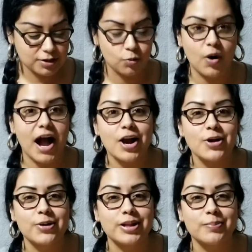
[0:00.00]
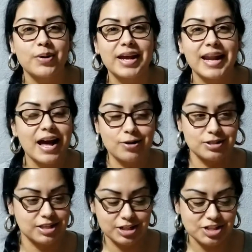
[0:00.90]
Why are you only bringing out
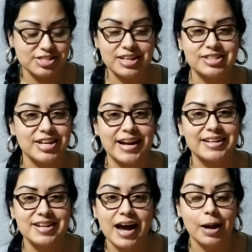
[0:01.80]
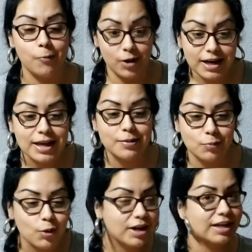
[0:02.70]
such and such at a time? We need
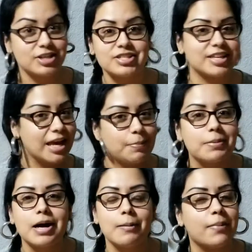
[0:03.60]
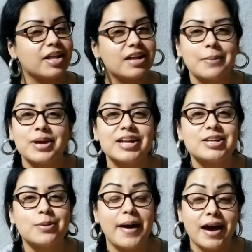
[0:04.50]
more. You can just keep them coming. By the time you get to the
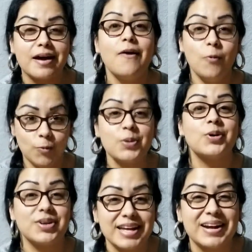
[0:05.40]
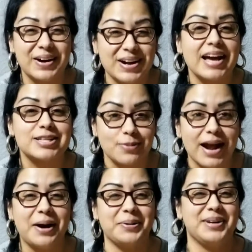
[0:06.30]
back, we will need our next
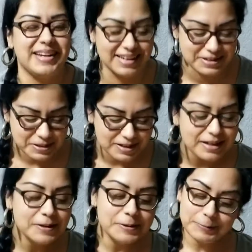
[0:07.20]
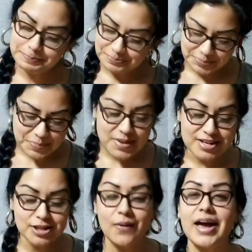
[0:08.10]
round.
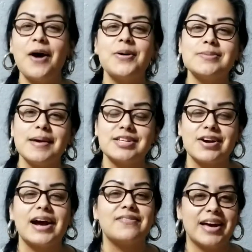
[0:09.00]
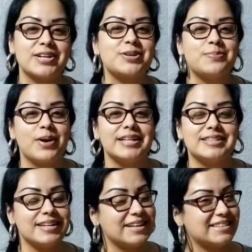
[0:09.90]
So I always make sure I have extra
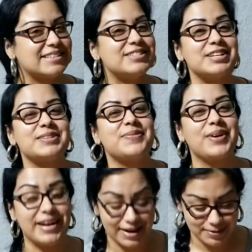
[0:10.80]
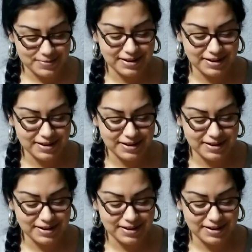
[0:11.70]
breadsticks just for him.